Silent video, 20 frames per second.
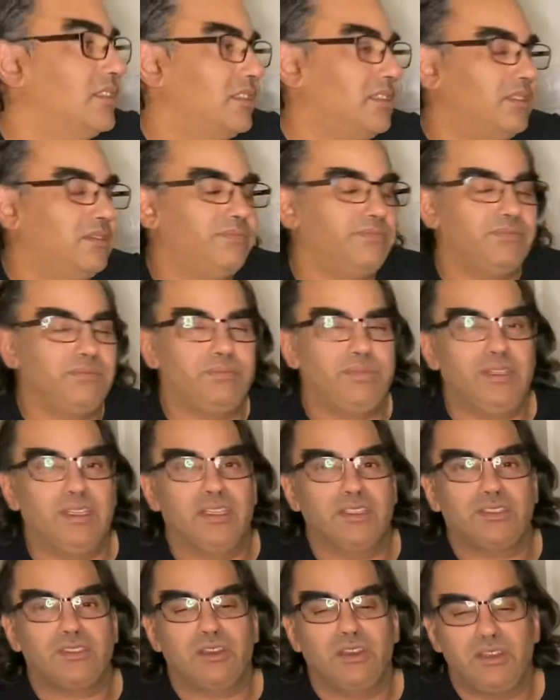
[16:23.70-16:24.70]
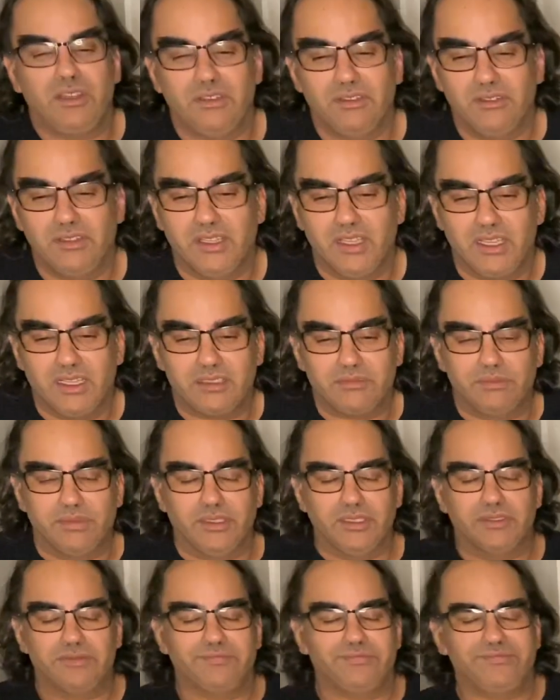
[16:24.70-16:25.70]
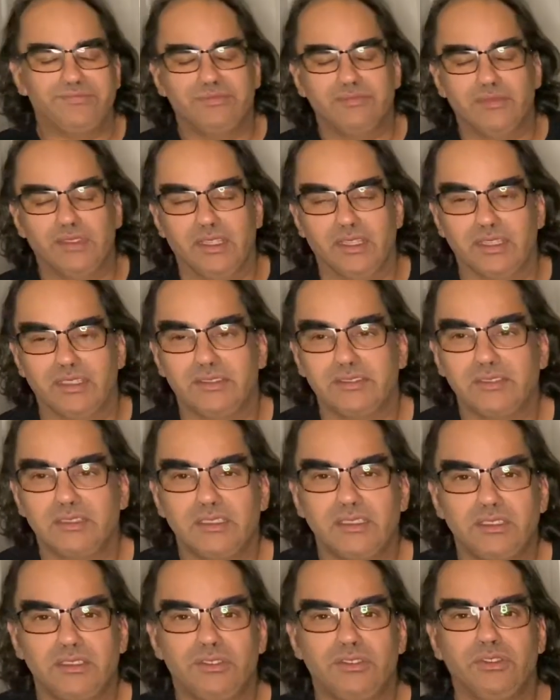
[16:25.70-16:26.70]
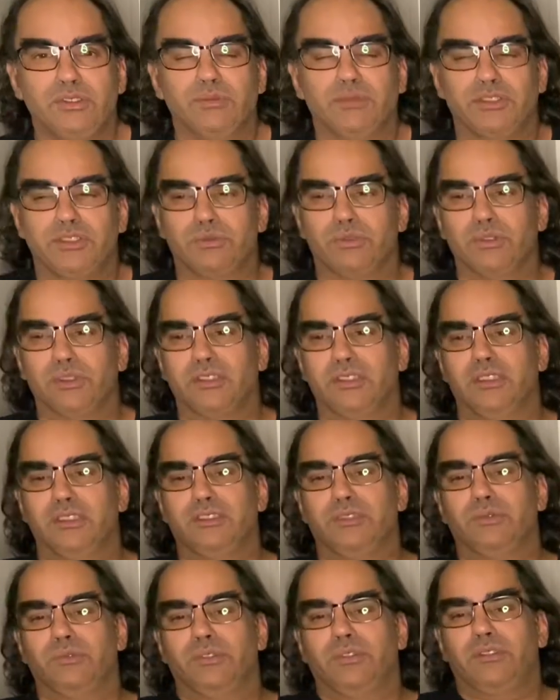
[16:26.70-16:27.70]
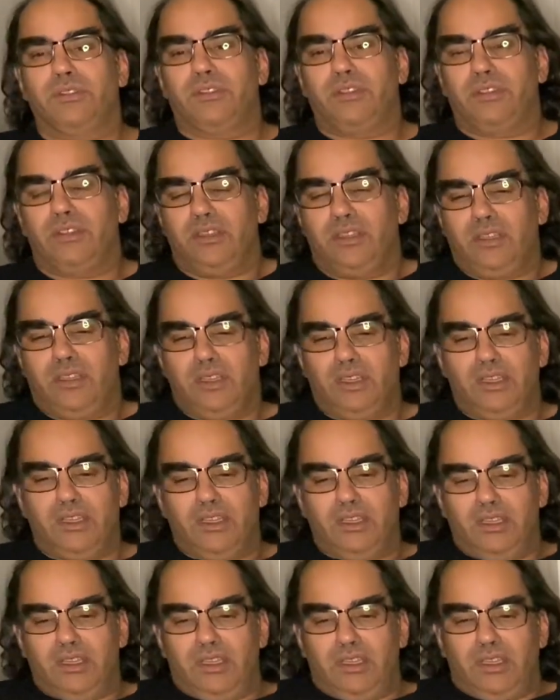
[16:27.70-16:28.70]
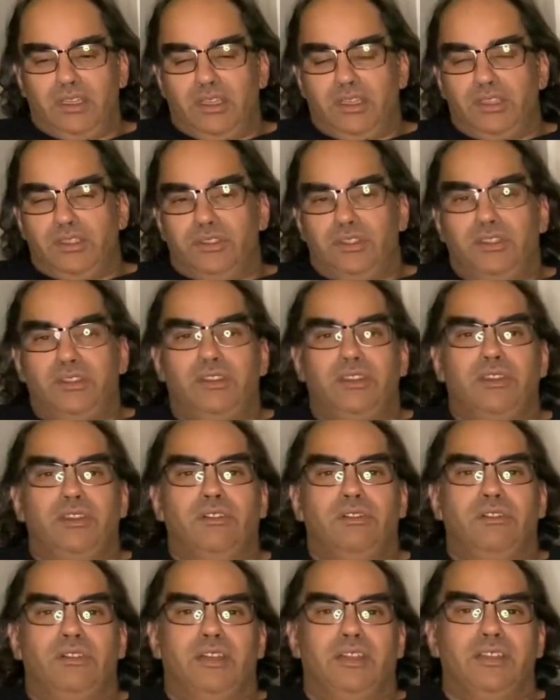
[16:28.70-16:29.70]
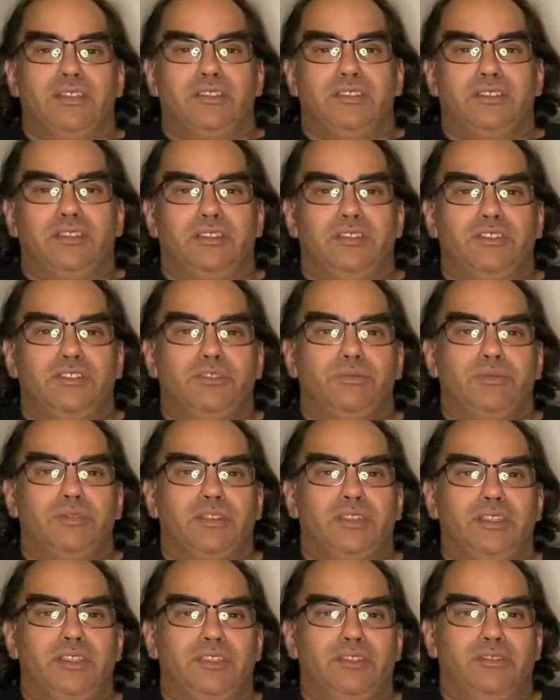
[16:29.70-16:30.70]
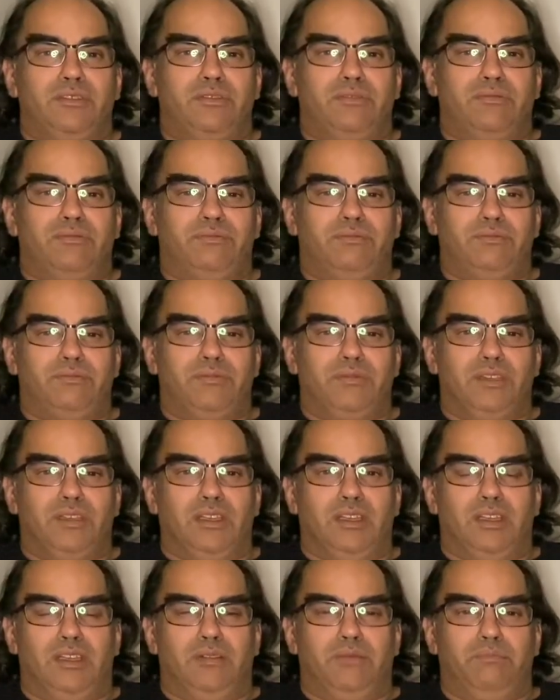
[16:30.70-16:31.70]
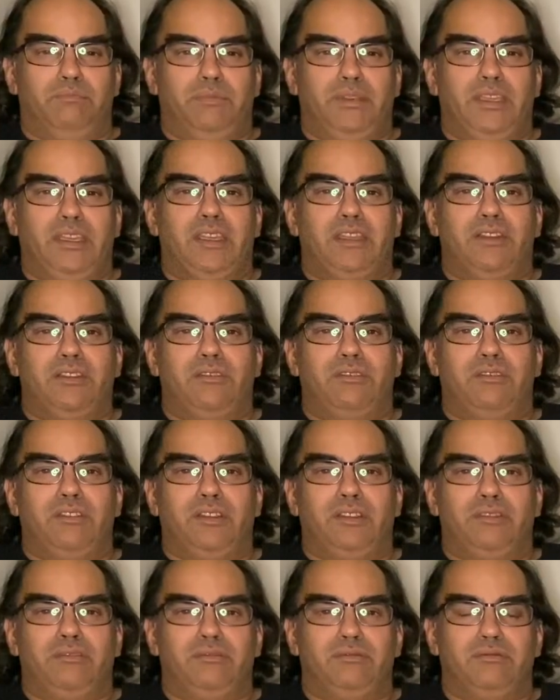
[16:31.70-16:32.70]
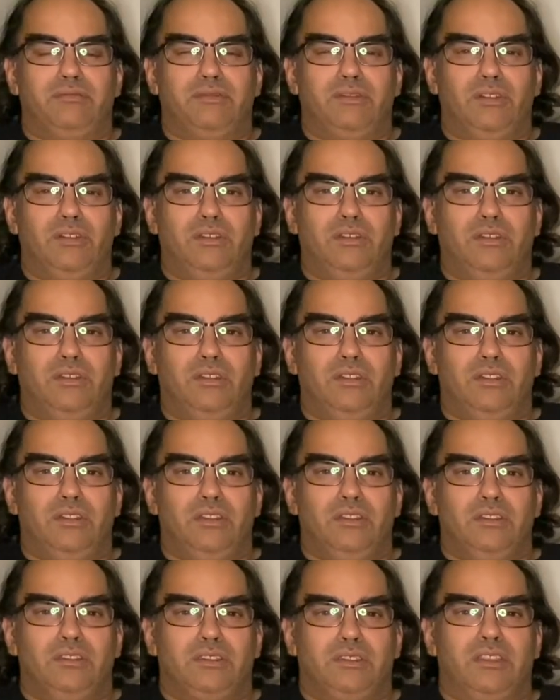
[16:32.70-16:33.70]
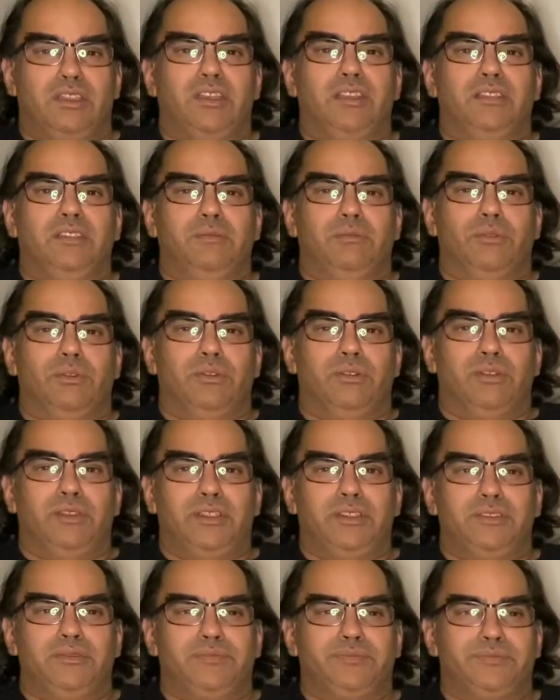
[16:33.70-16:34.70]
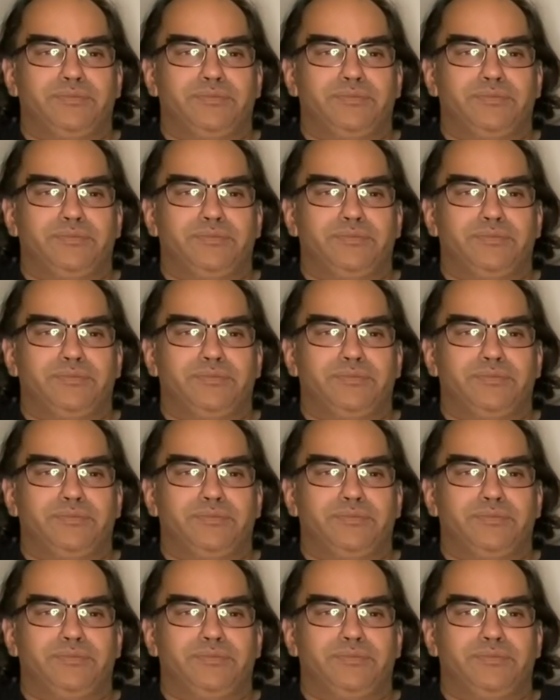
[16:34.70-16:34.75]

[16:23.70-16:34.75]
the PS audio DAC, but nah, too much work than it's worth. So there you go, guys. There's my meandering, slightly boring